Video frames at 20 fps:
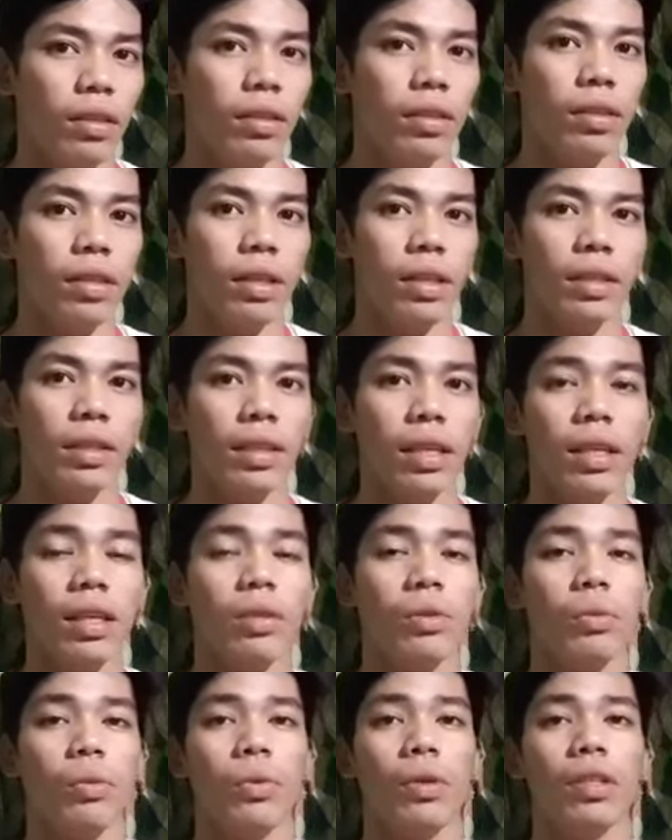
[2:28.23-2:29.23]
the
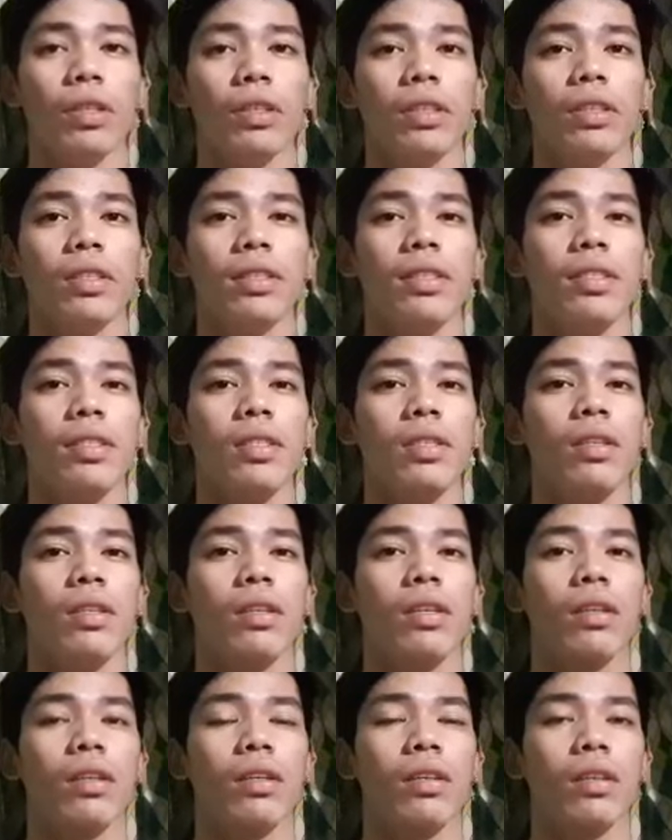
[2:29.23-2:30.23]
second one is
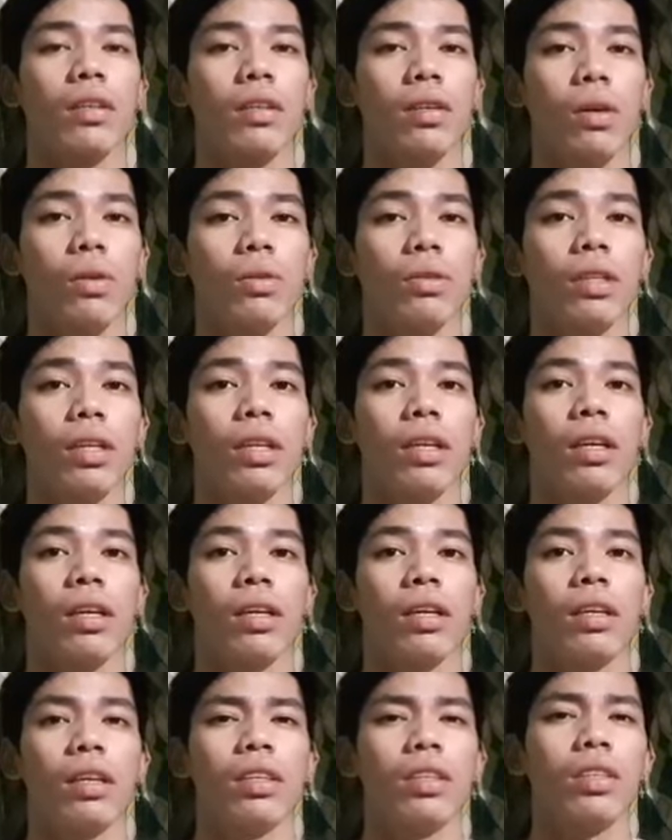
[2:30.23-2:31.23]
conic.
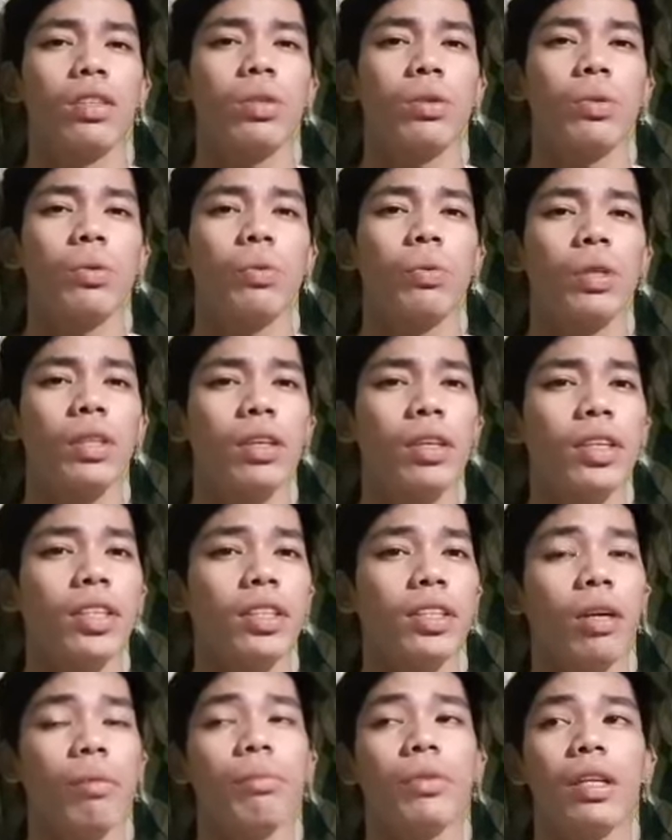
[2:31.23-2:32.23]
So what are
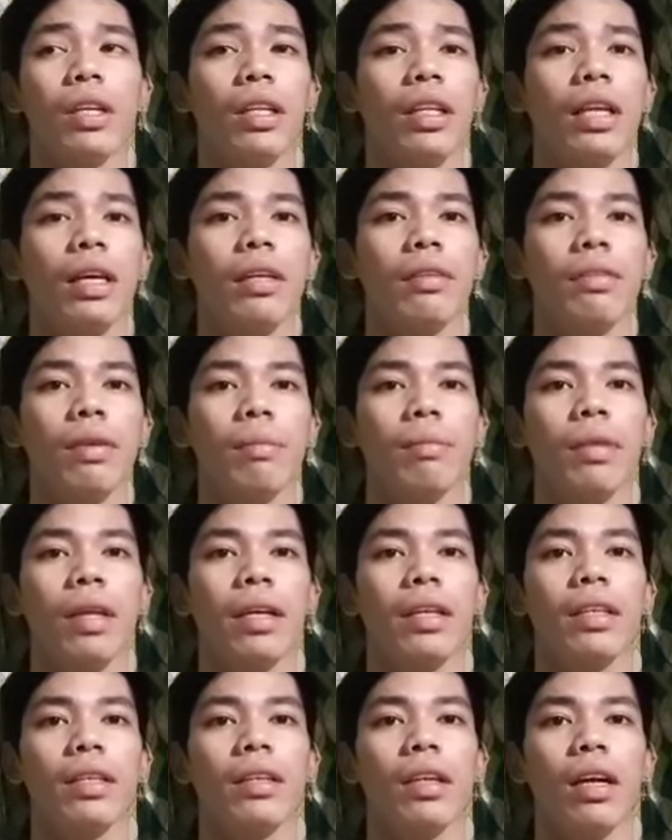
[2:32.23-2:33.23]
some real life
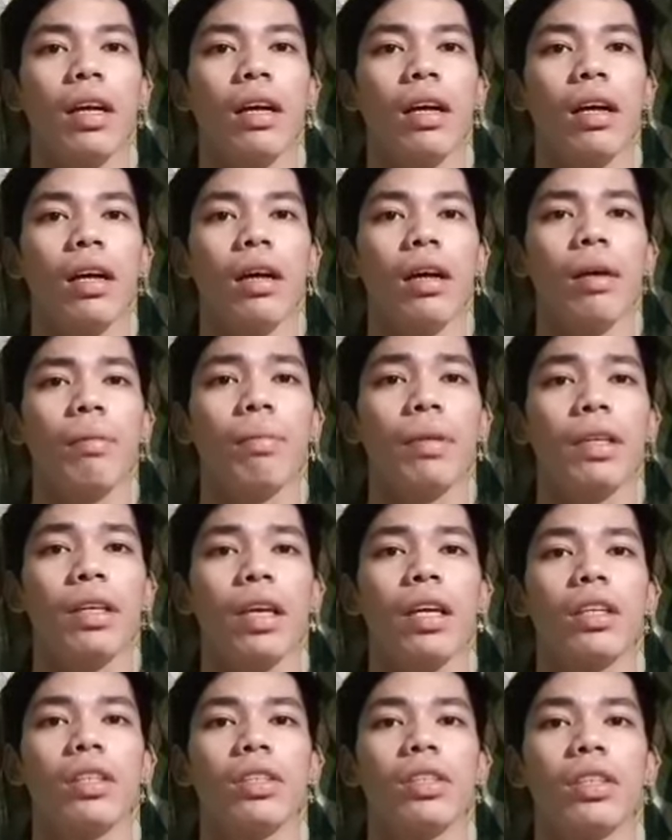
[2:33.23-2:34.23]

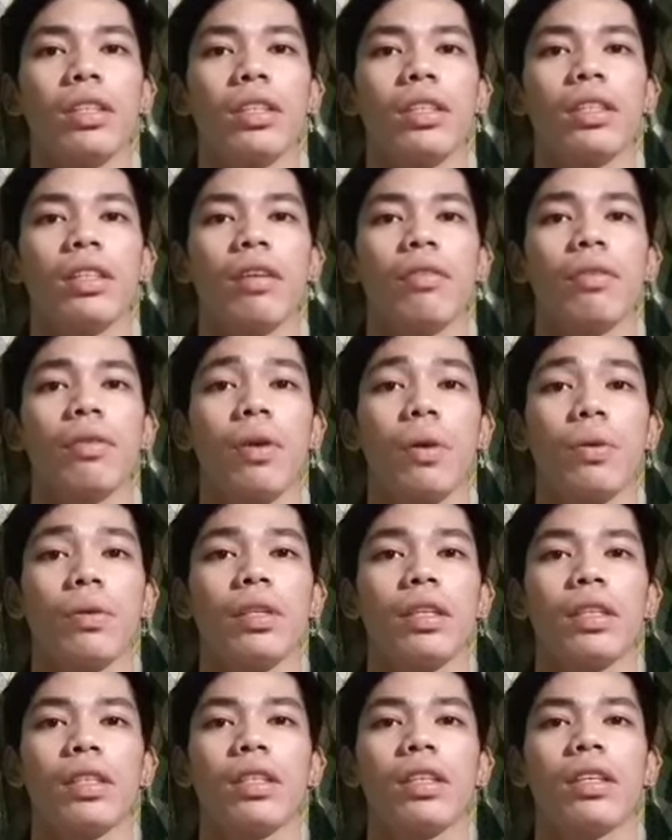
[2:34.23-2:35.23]
applications of
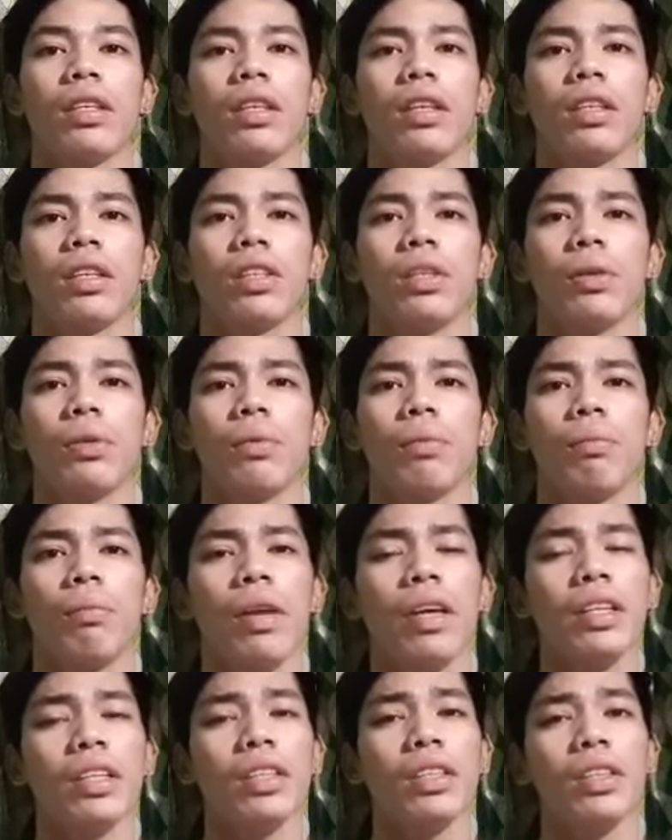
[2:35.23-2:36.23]
conics? So
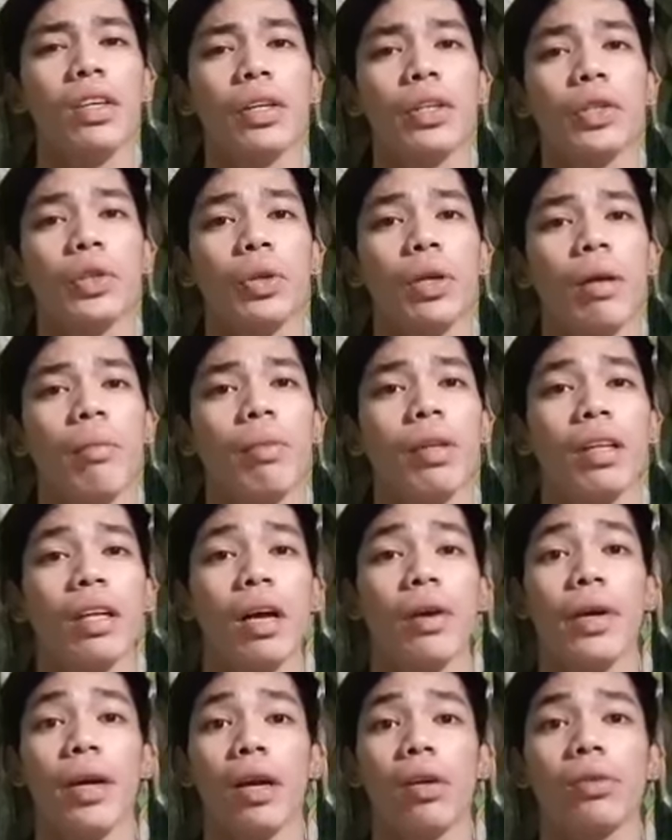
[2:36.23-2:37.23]
planets are travel
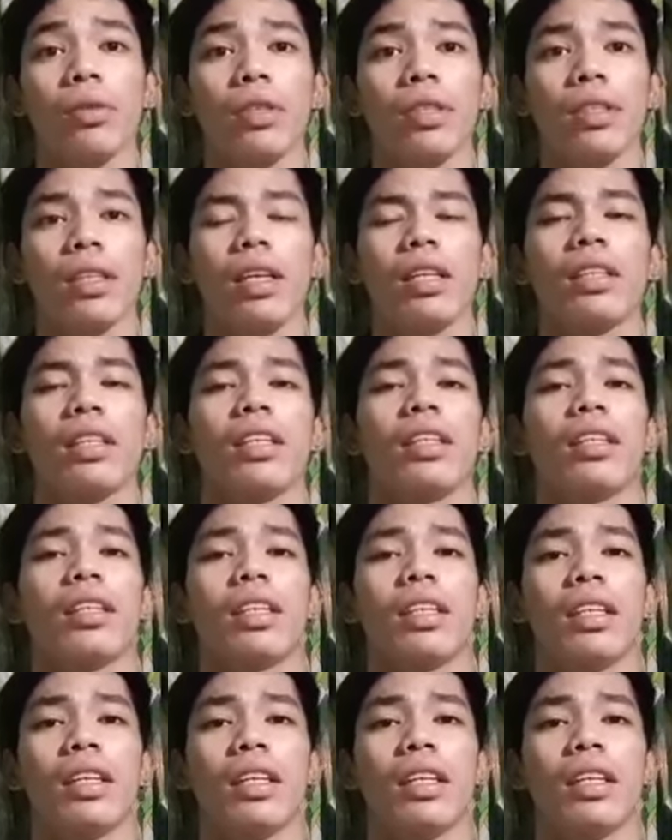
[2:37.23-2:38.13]
around the sun in